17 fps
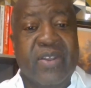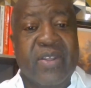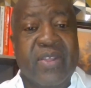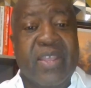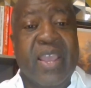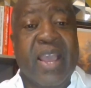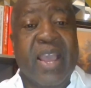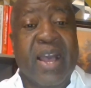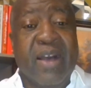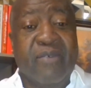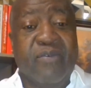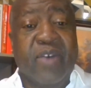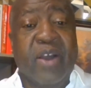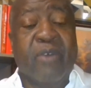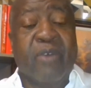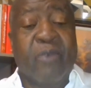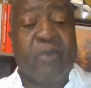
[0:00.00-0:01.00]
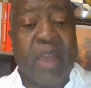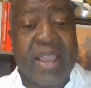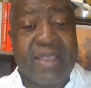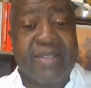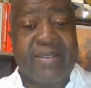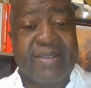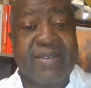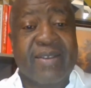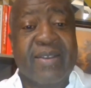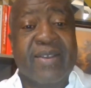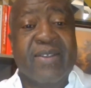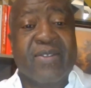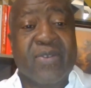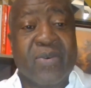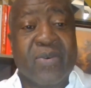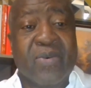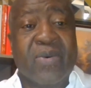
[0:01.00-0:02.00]
They have a right
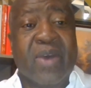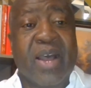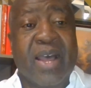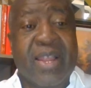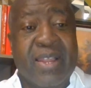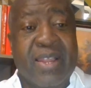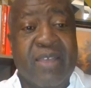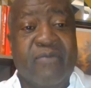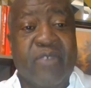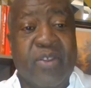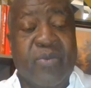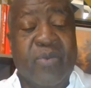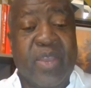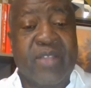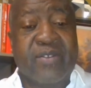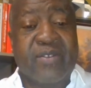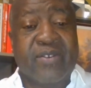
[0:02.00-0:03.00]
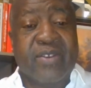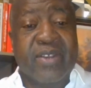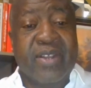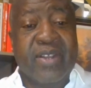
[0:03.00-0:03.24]
to a living wage.